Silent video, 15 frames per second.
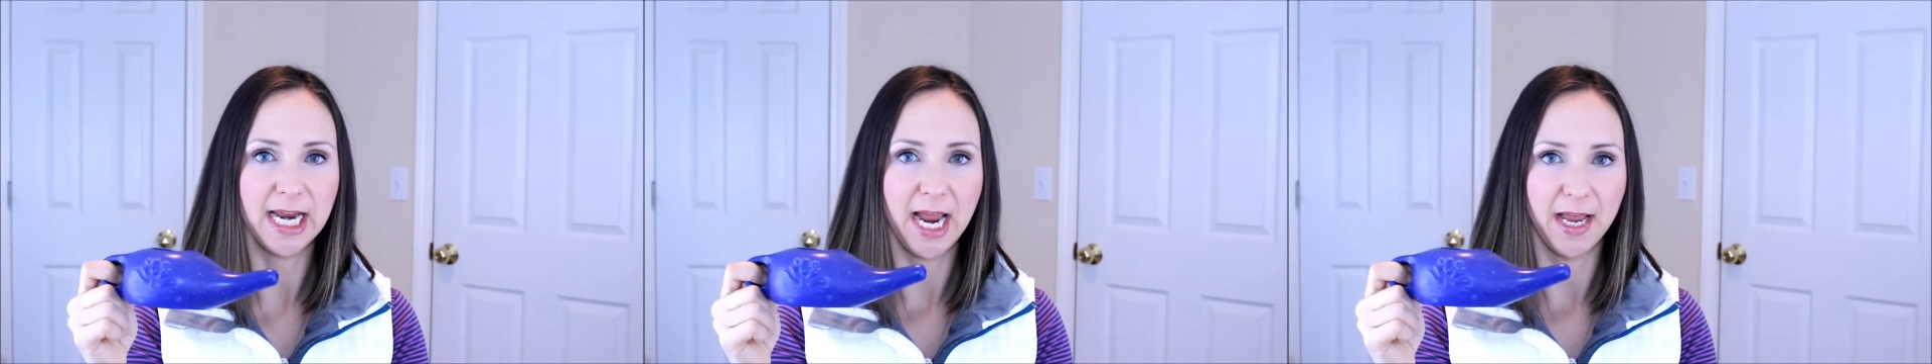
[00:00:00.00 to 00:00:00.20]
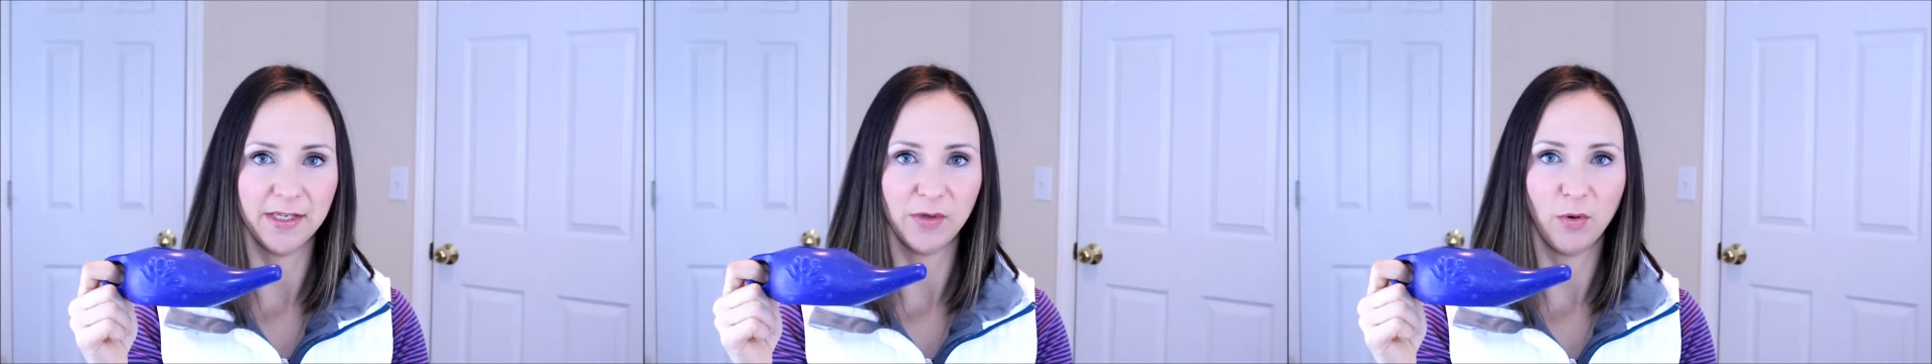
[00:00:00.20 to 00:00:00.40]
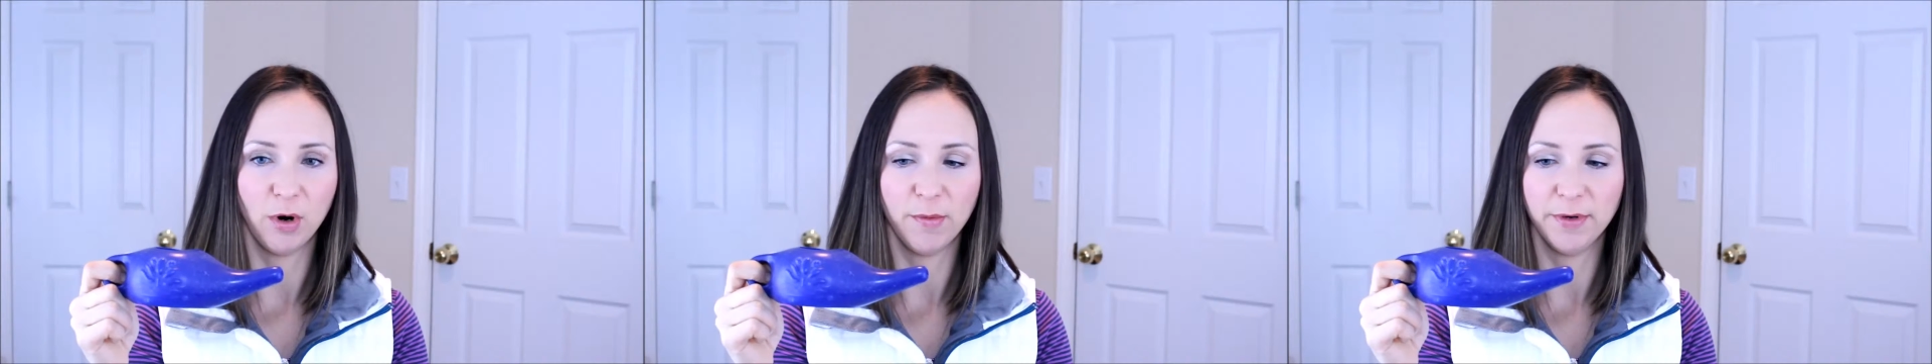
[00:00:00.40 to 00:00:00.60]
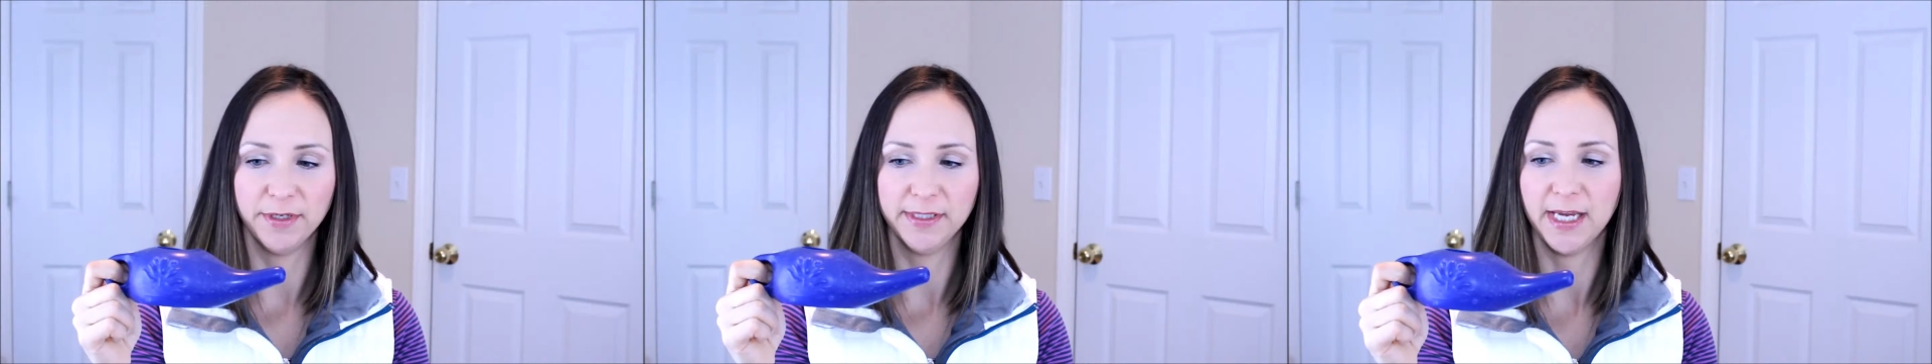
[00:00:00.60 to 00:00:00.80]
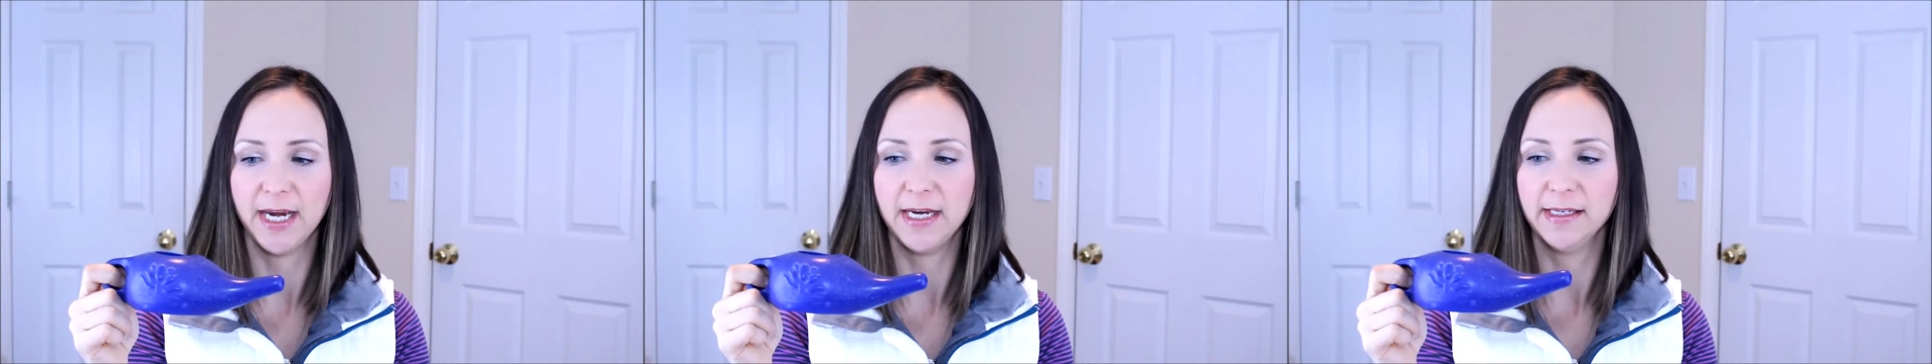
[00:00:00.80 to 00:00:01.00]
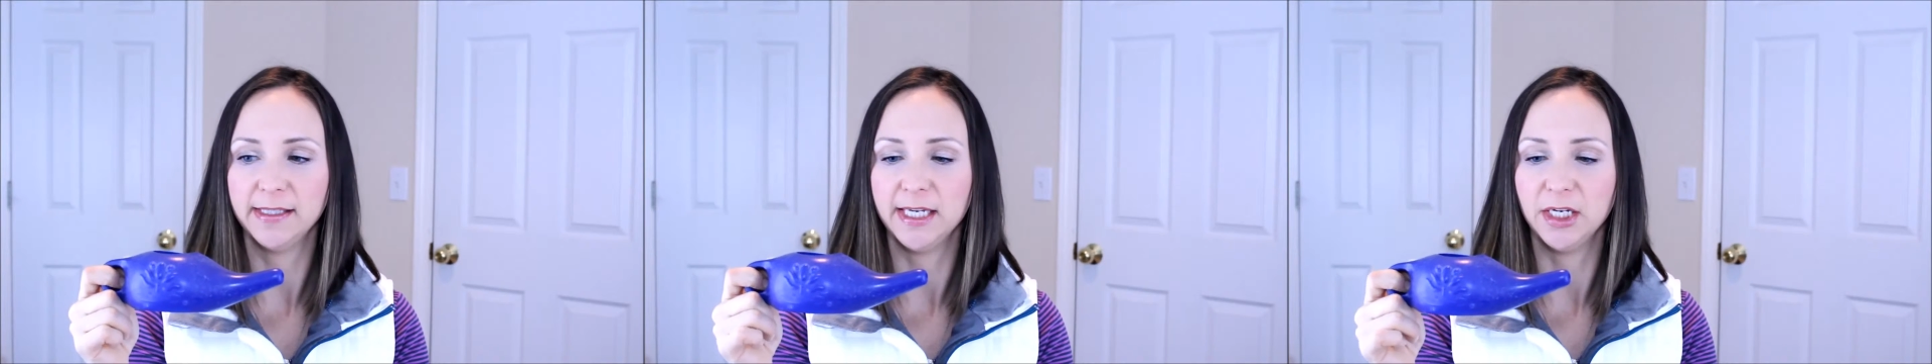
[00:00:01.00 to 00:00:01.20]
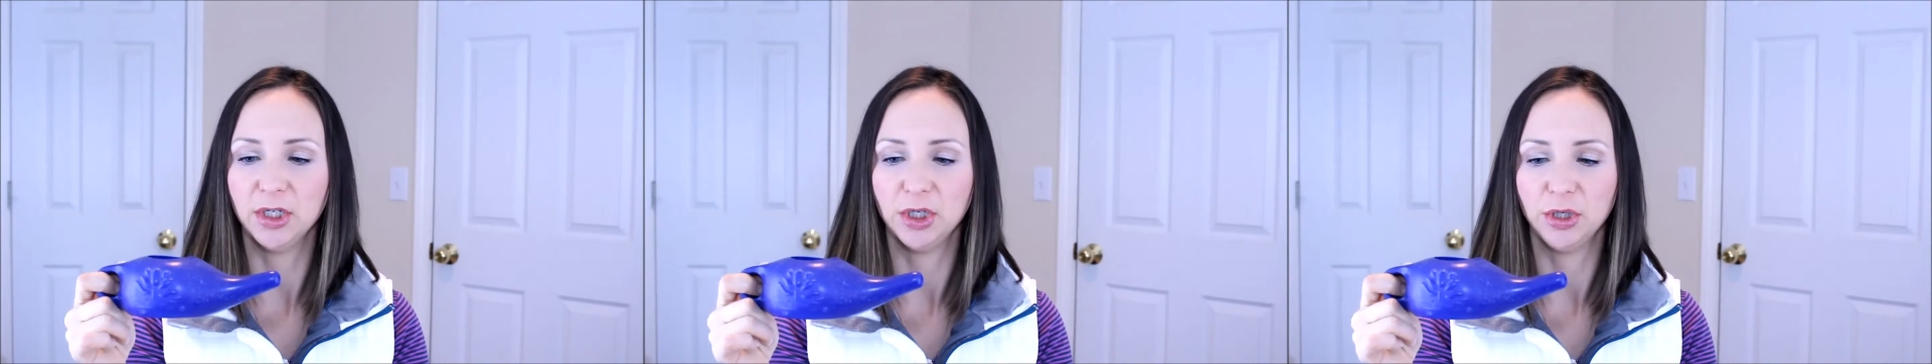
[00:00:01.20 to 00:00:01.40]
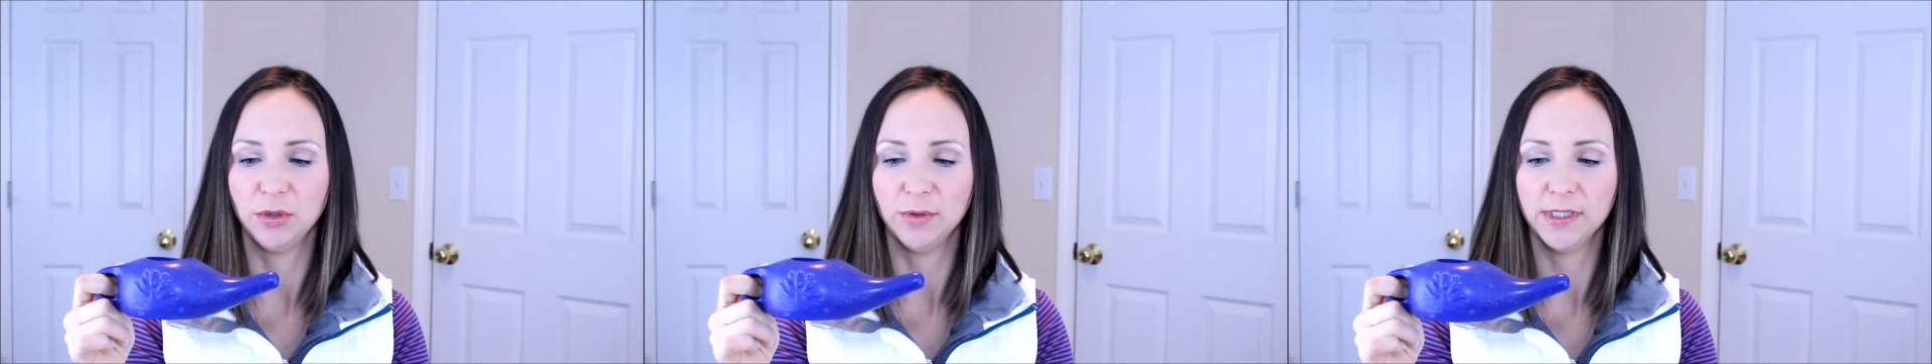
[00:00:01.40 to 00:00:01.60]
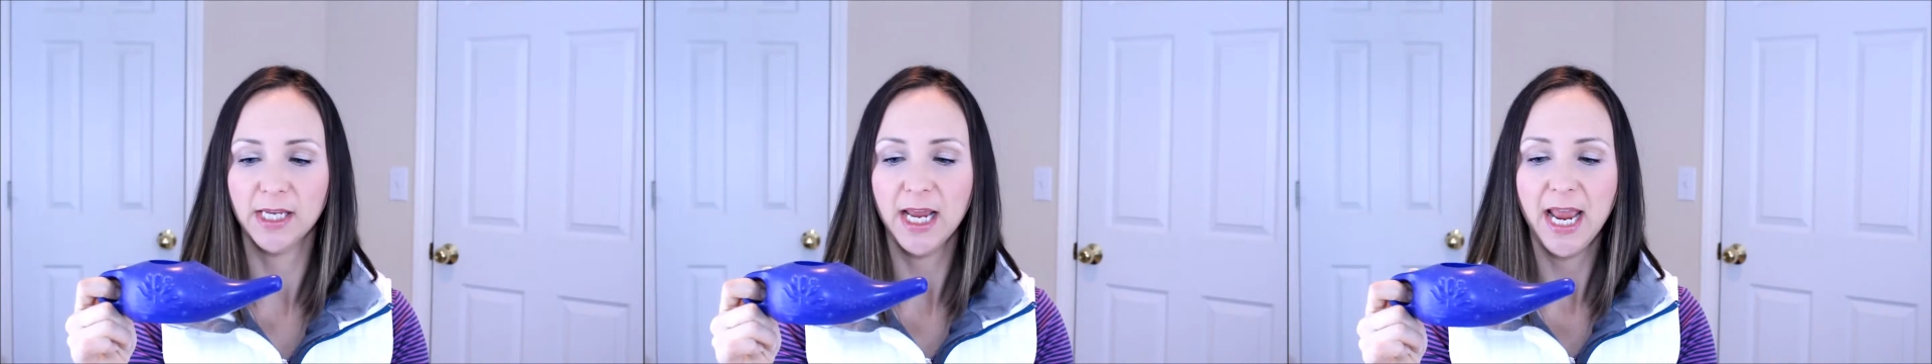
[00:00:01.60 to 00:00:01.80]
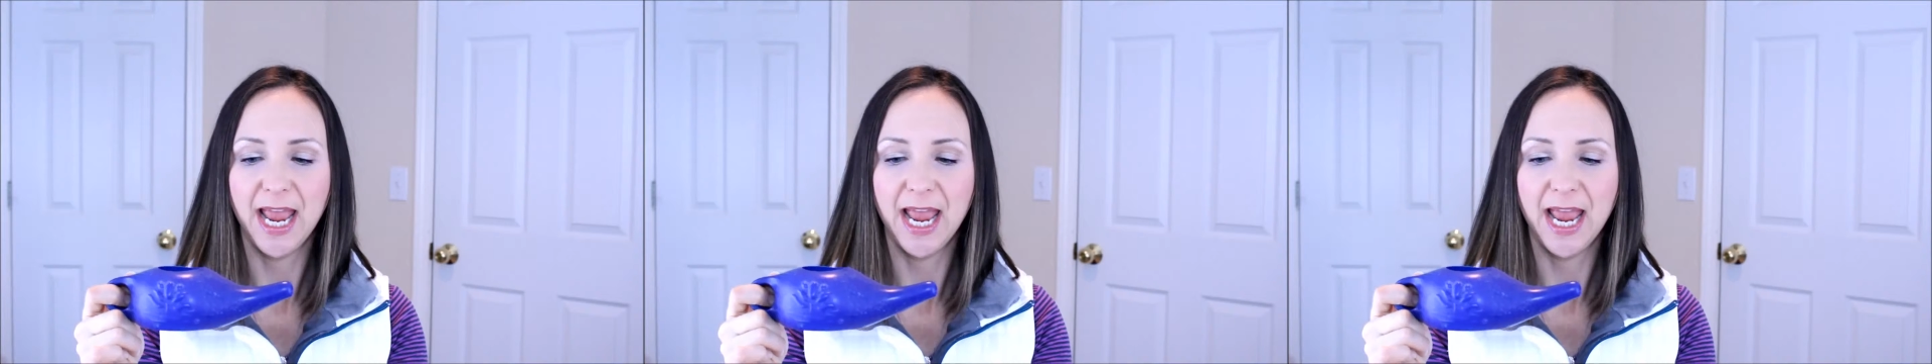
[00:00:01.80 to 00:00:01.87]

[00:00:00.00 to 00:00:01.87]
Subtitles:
has horrible sinus issues.